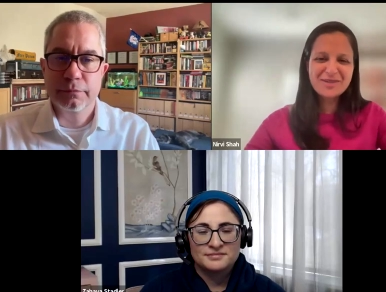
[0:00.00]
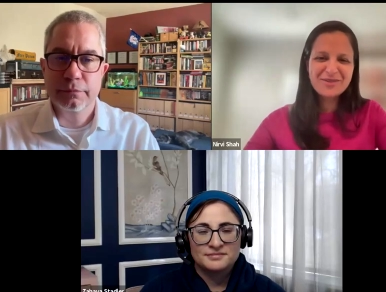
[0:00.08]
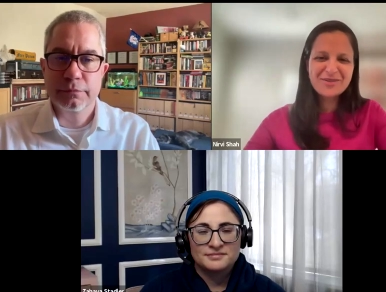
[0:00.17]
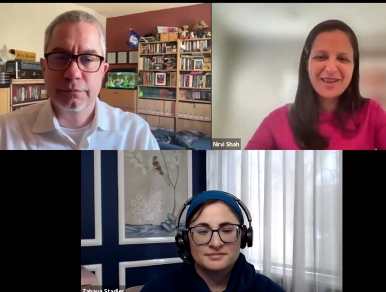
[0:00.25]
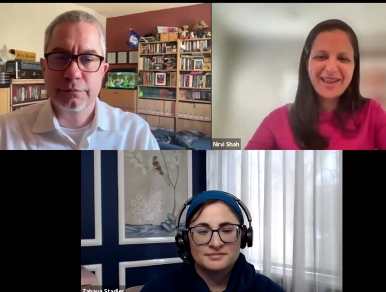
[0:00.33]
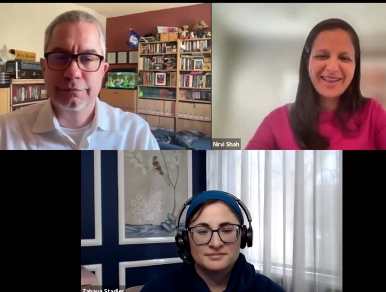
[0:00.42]
Speaker 1: of
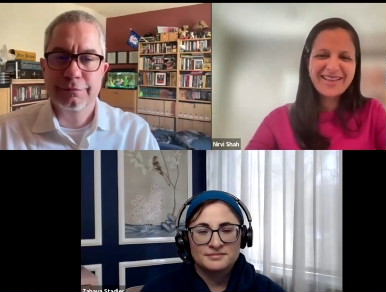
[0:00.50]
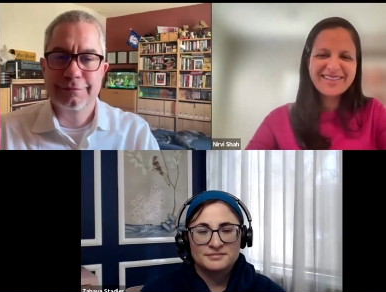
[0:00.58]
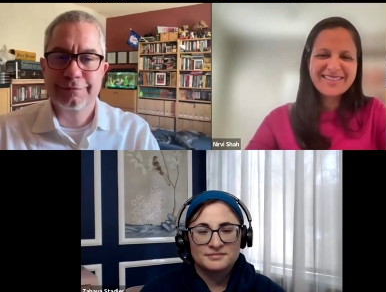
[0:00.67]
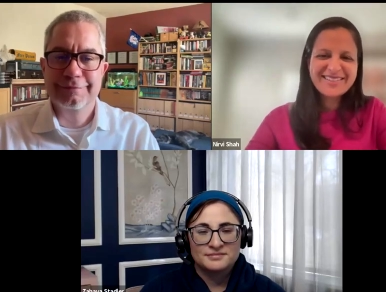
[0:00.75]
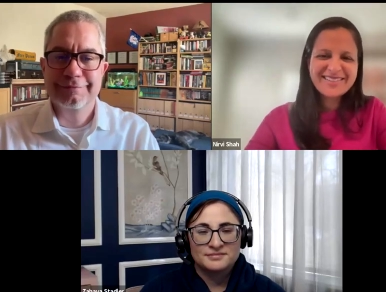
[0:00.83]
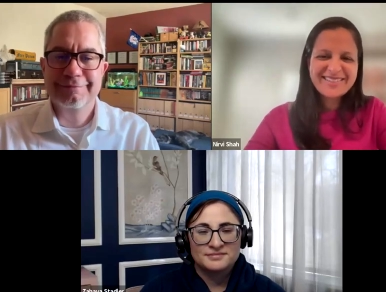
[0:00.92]
your day.
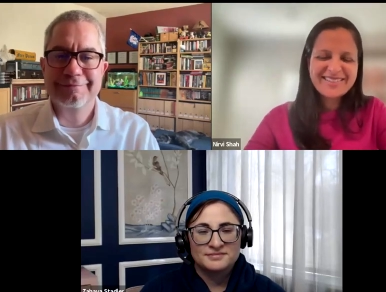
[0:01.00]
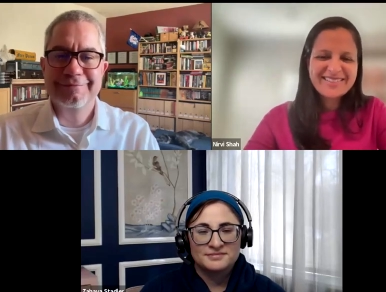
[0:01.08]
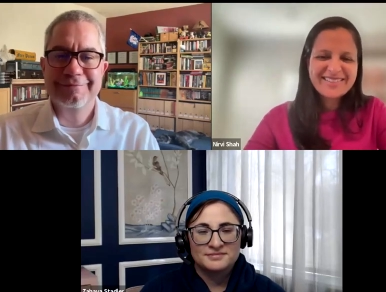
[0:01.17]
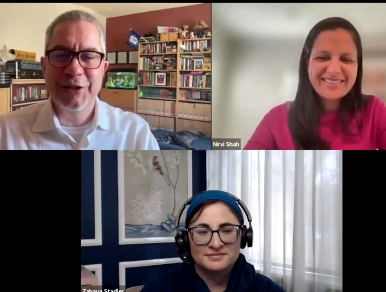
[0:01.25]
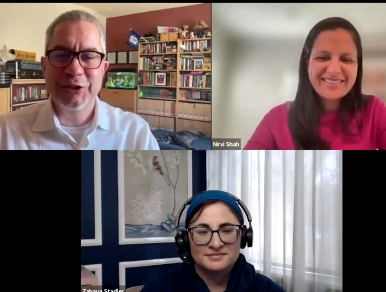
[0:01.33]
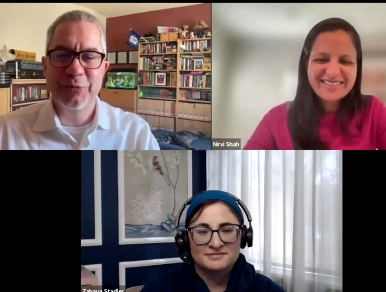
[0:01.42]

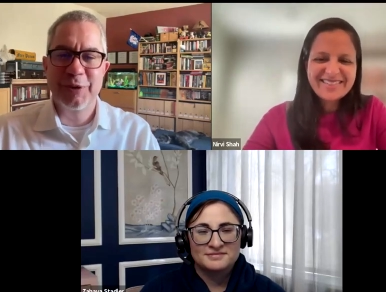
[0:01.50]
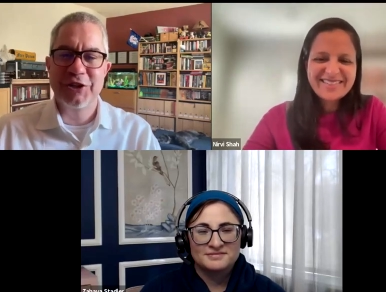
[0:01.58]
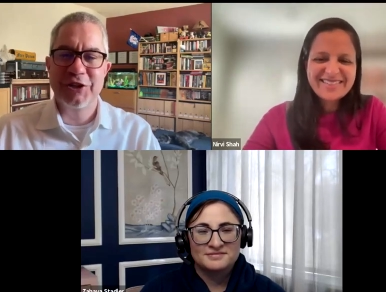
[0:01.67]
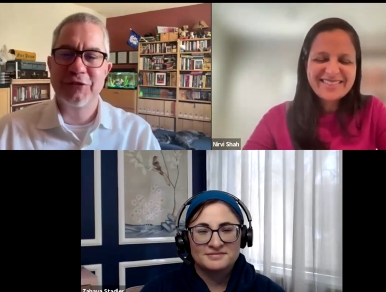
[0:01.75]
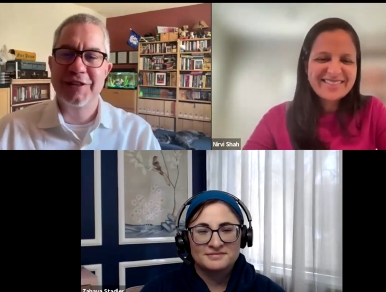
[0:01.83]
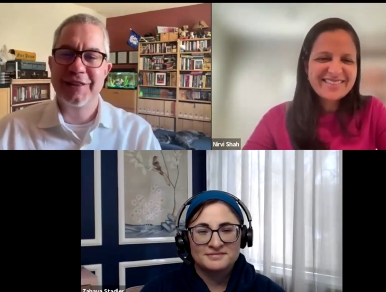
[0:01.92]
Speaker 2: Thanks so much,
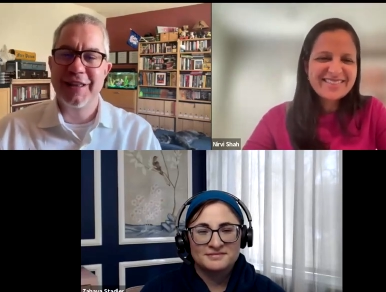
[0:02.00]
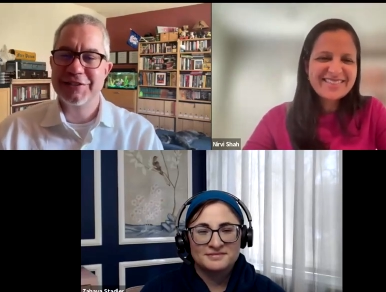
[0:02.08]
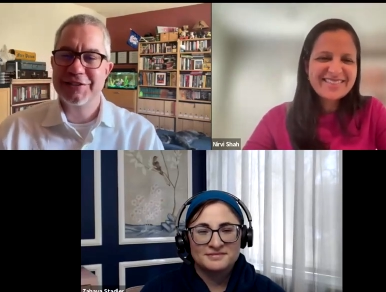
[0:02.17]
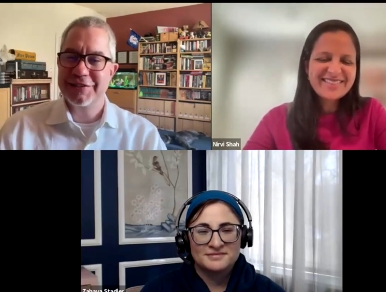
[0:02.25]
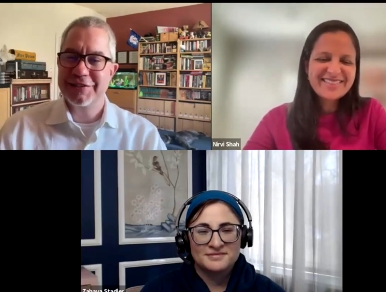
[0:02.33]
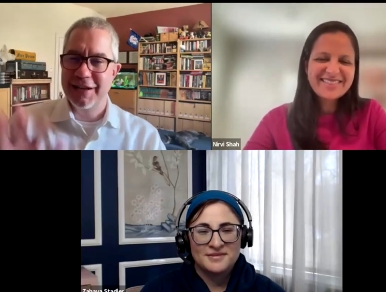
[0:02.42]
Nervine.
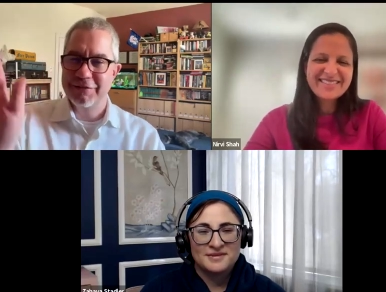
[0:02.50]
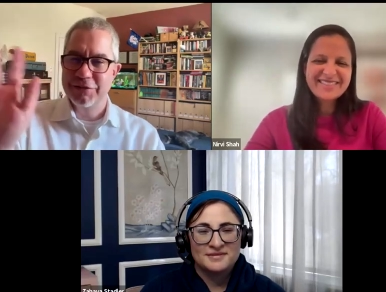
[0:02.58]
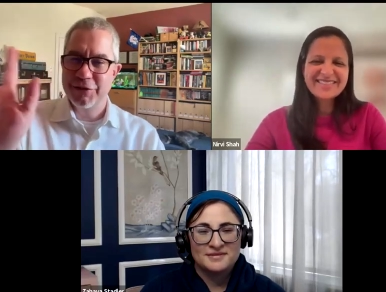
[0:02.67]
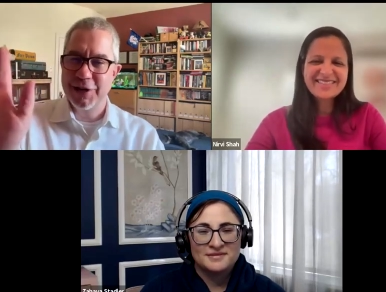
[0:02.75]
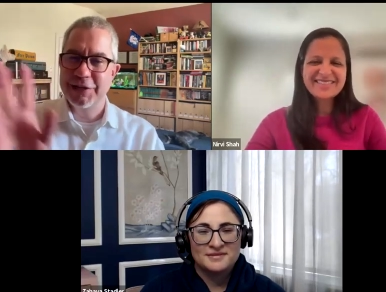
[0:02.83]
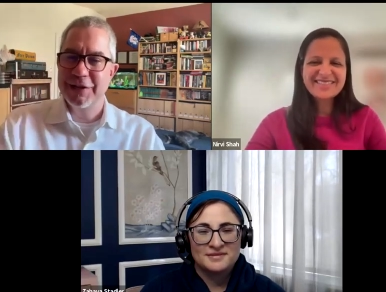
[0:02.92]
Thanks, Zaha. It
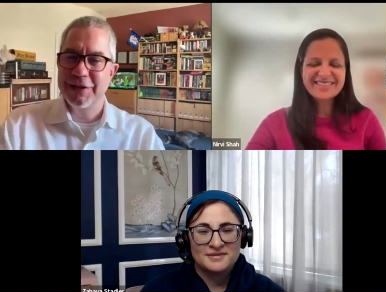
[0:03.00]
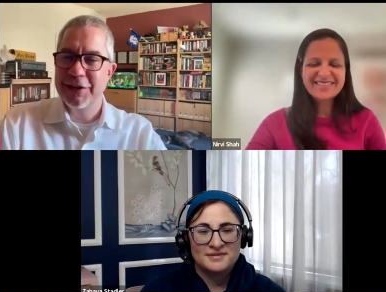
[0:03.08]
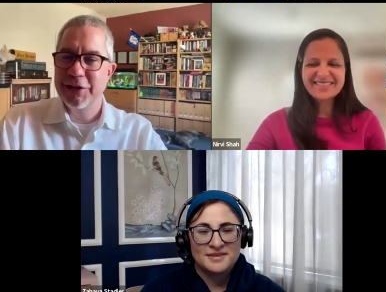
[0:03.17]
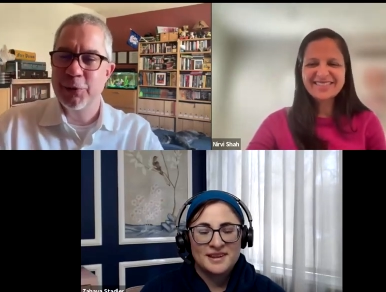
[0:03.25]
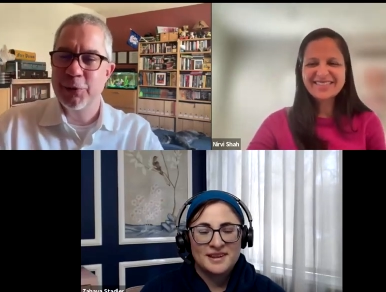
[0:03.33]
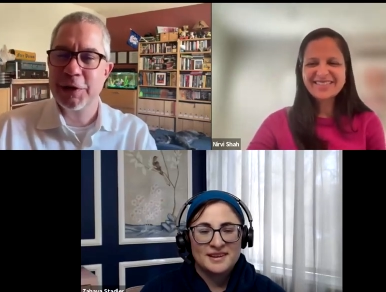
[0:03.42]
was great to
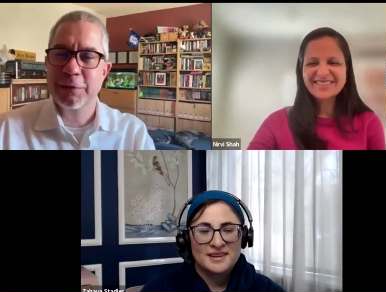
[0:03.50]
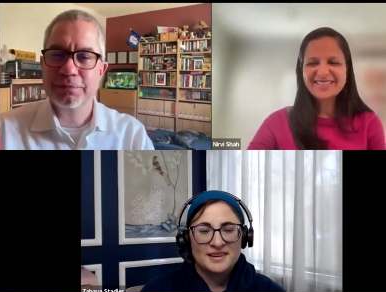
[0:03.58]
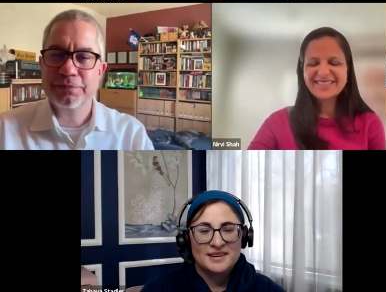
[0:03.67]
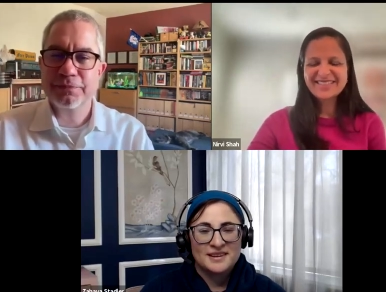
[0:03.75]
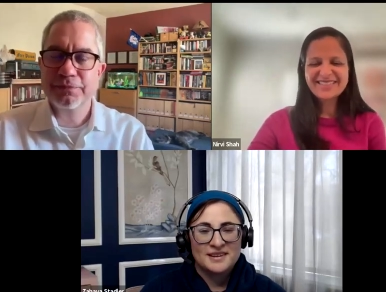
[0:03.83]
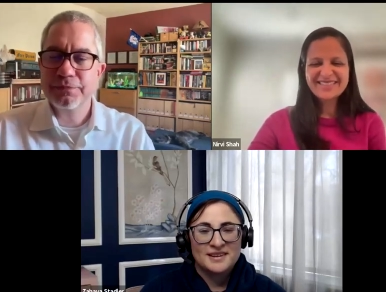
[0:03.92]
hear your work.
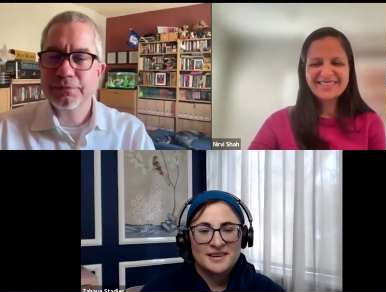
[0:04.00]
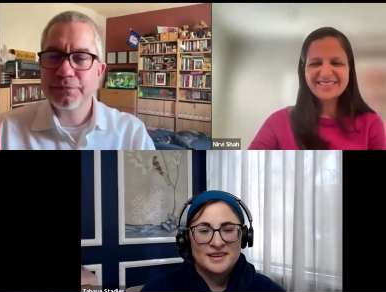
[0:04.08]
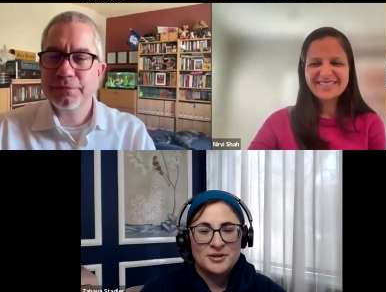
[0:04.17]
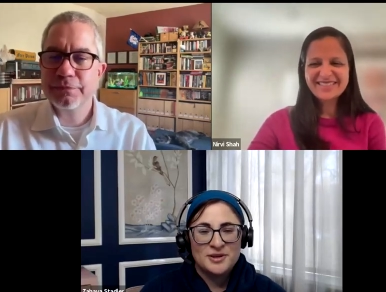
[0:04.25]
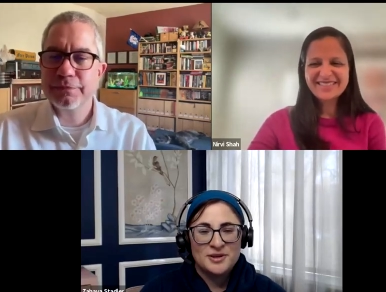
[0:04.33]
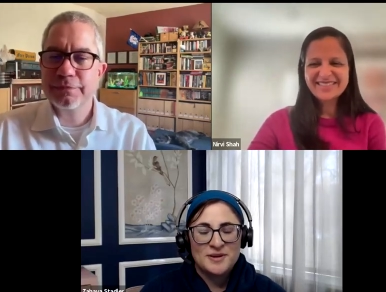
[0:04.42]

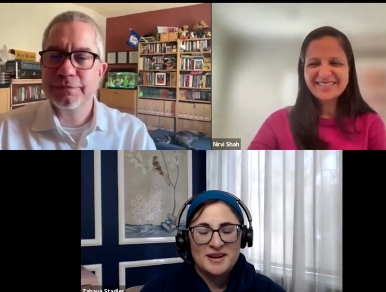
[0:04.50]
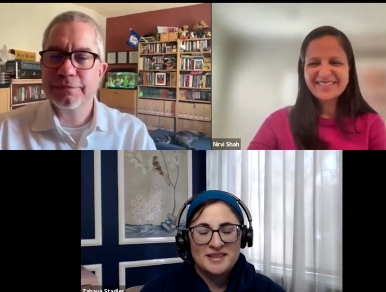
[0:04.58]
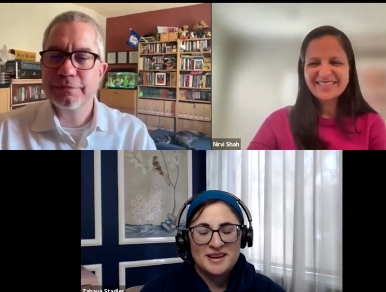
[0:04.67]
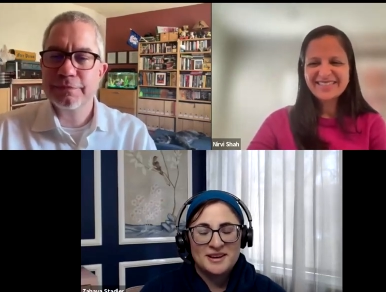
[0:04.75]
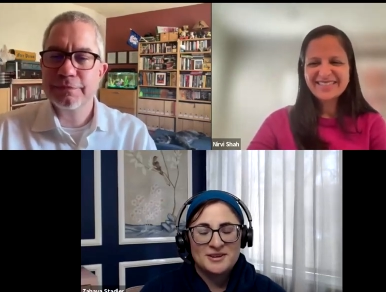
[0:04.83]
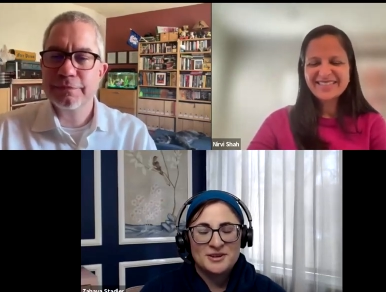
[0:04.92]
Speaker 3: You as
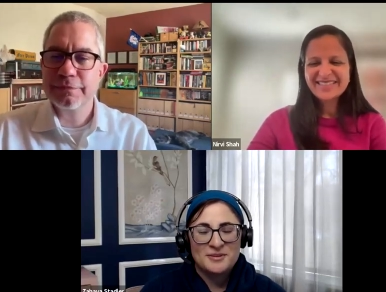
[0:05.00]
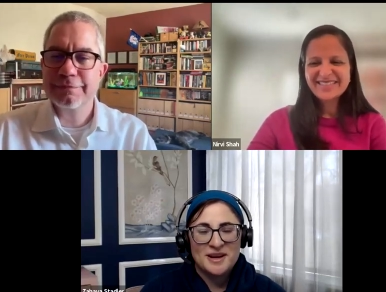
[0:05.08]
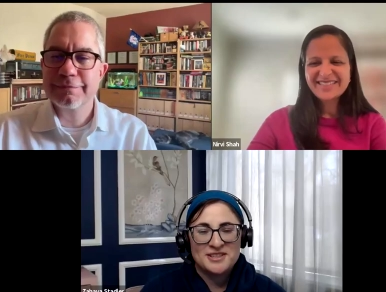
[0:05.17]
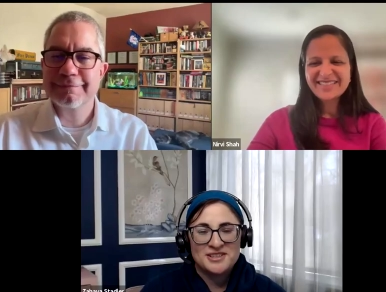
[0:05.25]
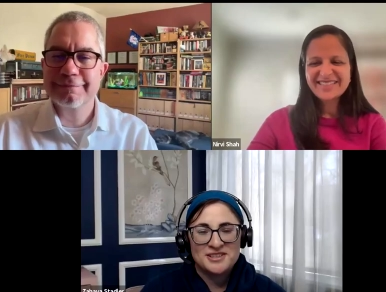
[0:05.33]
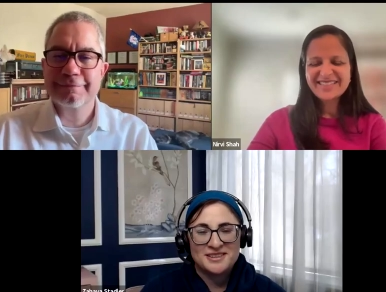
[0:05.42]
well. Thank you so
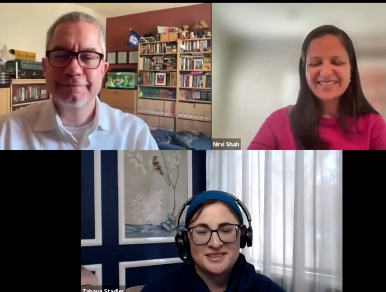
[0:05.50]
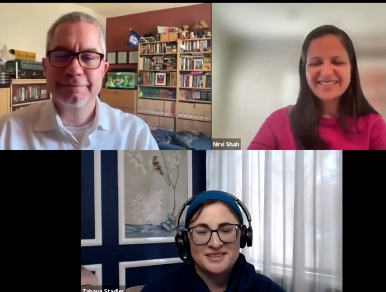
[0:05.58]
much.